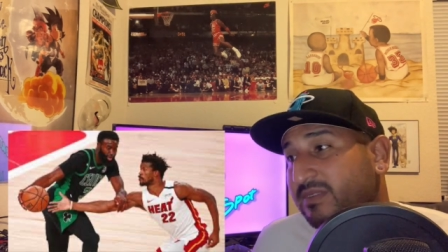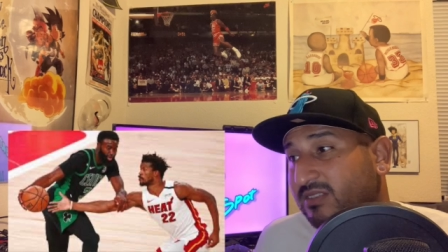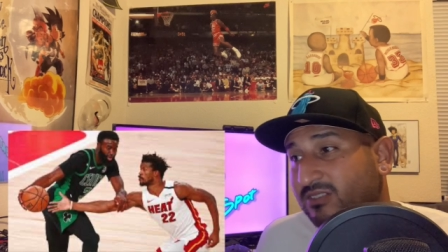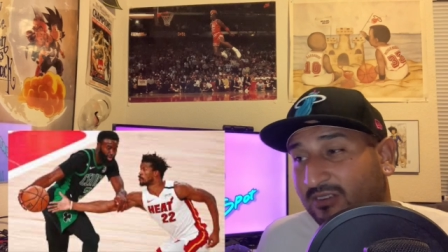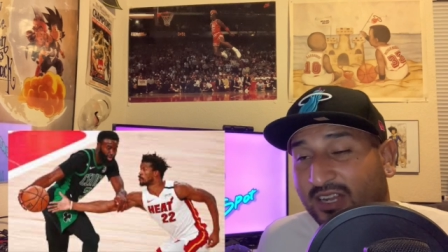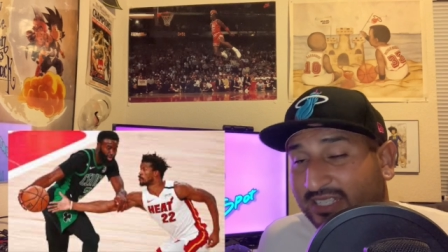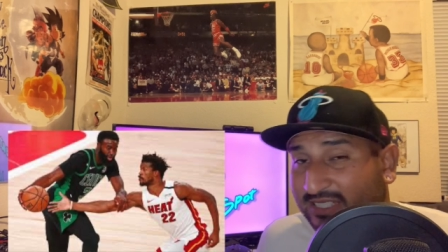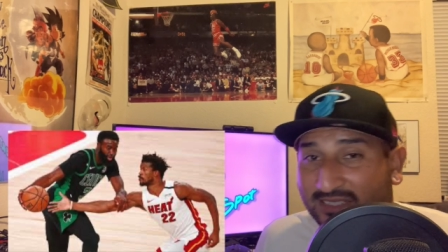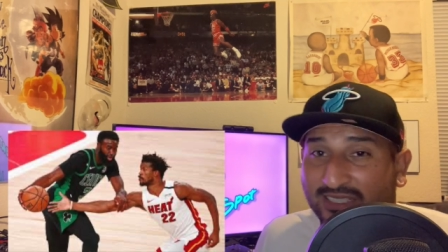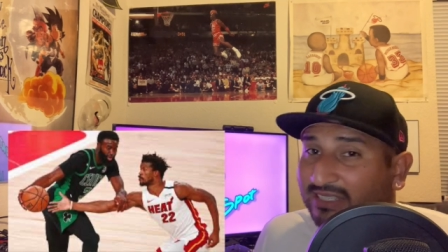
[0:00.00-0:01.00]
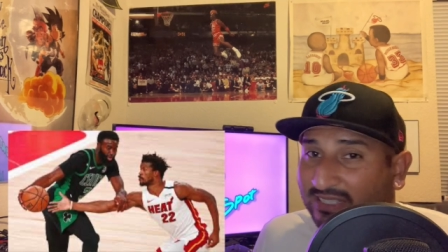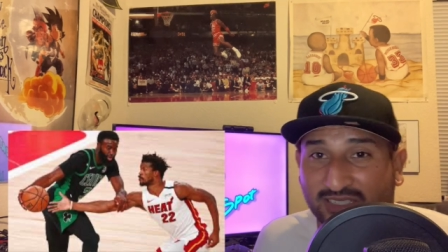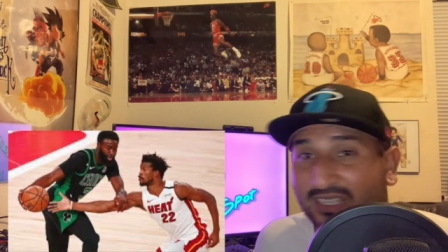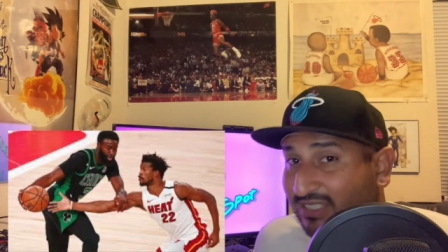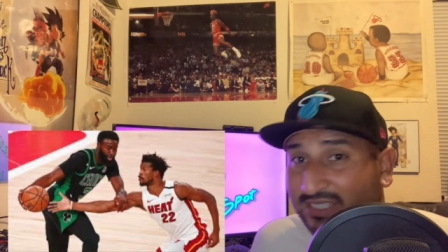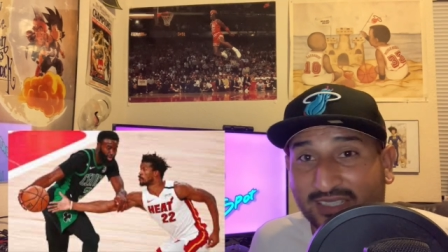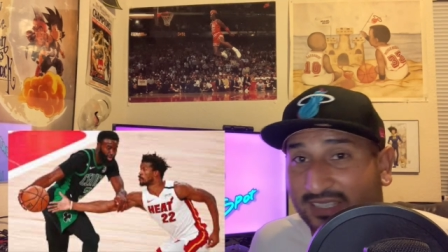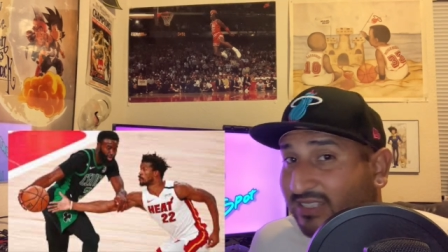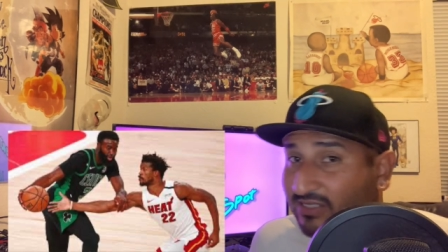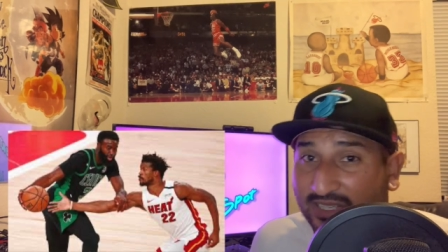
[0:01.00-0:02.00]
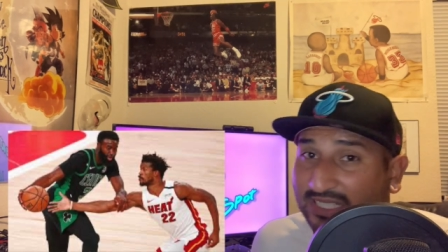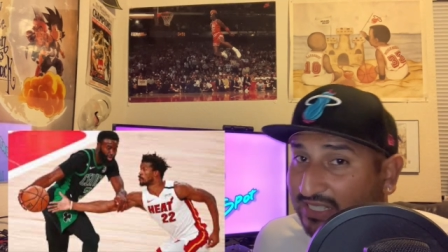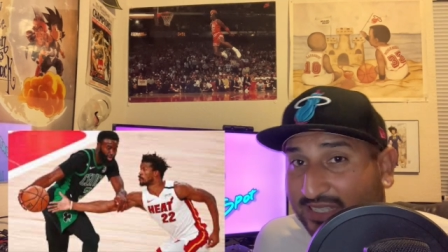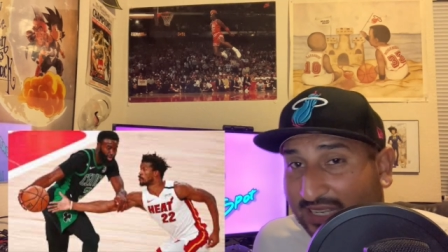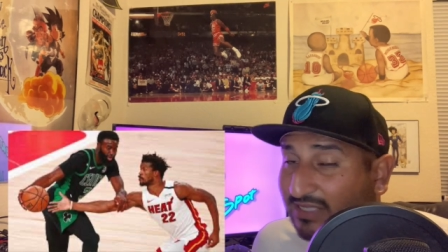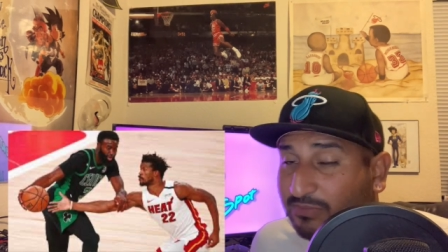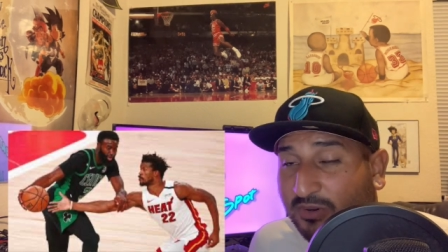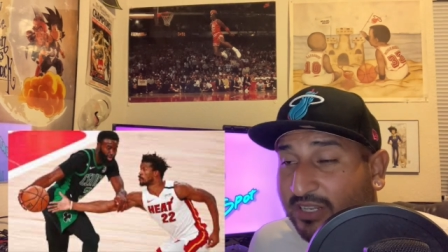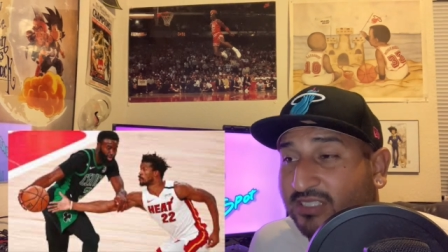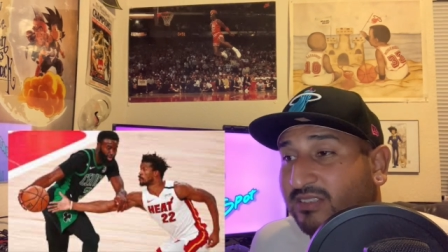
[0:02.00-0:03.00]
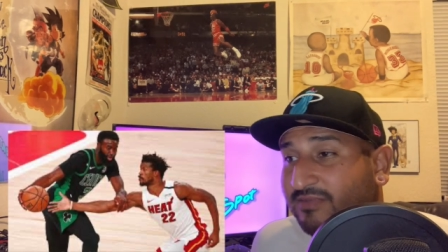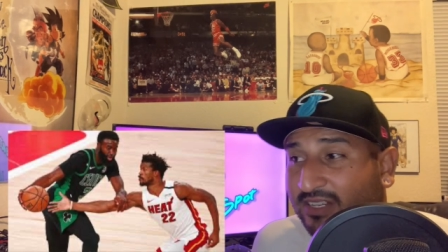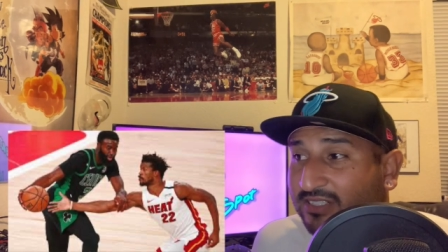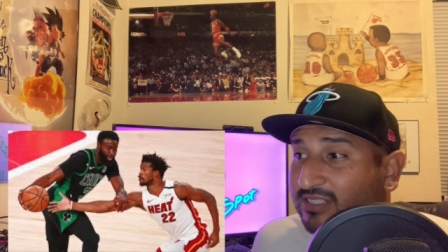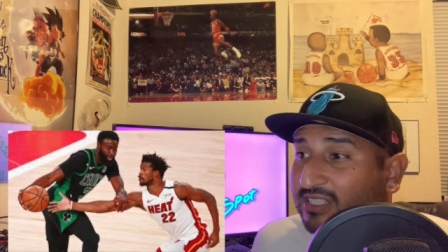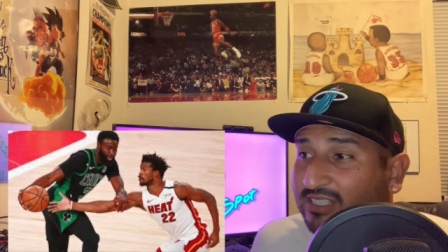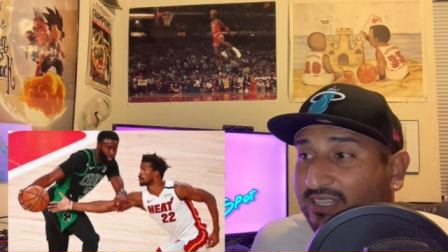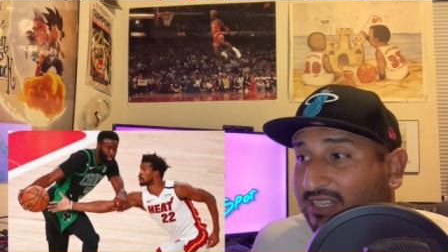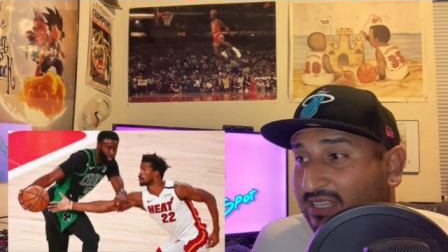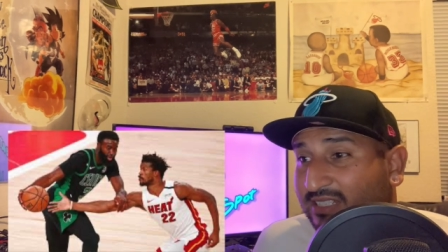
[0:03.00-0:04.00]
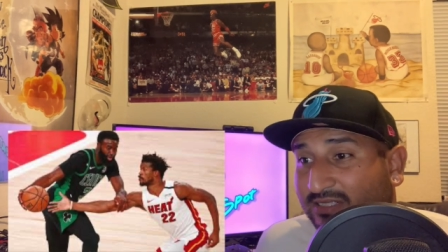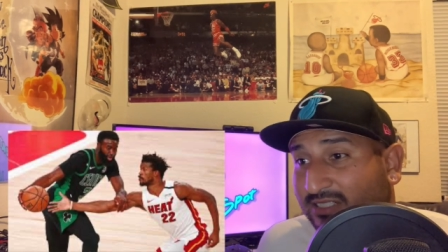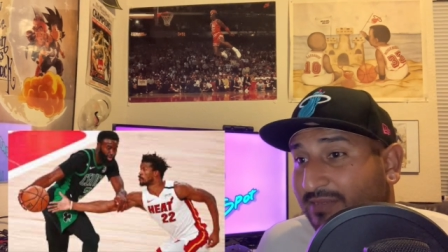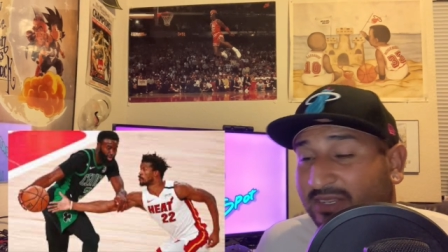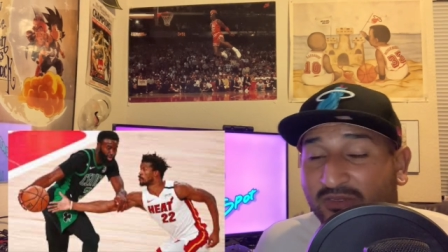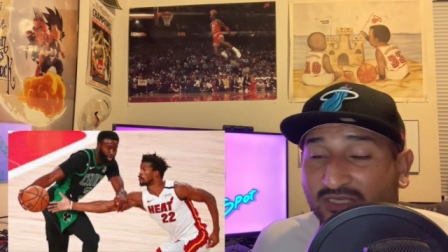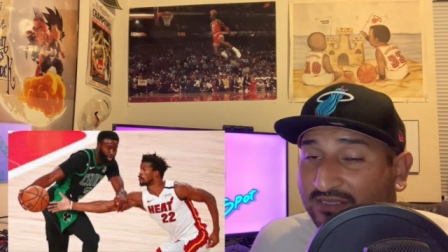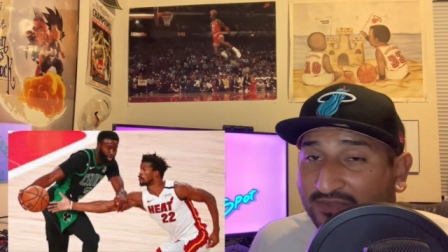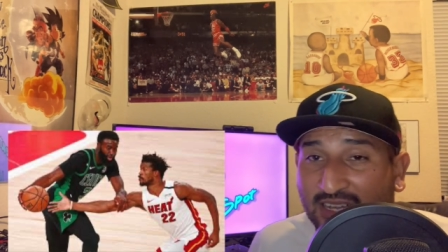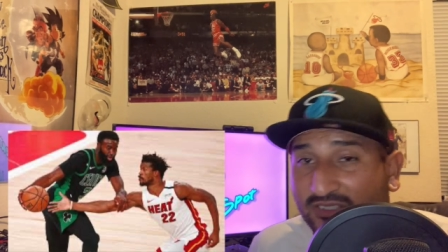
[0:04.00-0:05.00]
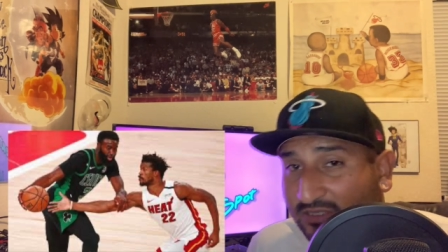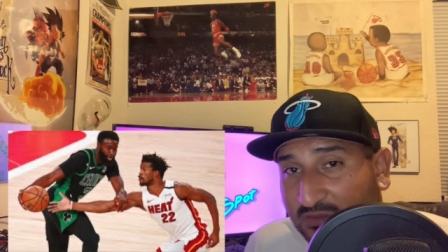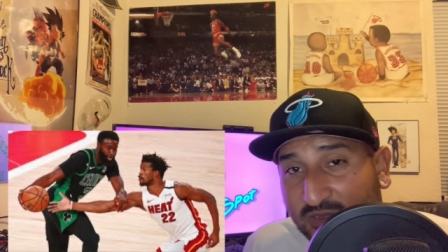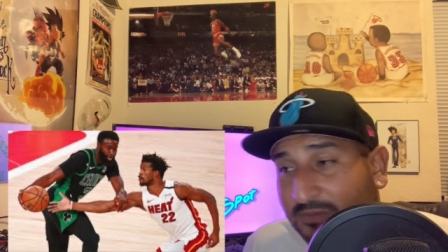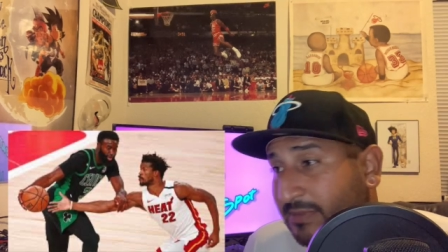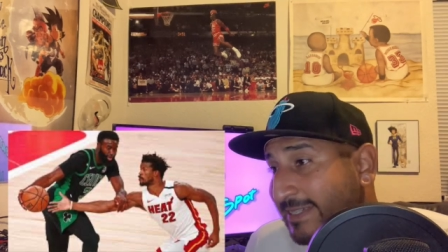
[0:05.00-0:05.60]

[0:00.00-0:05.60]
Dragic is consistent, so he did get his points eventually, and then Jimmy was on foul trouble,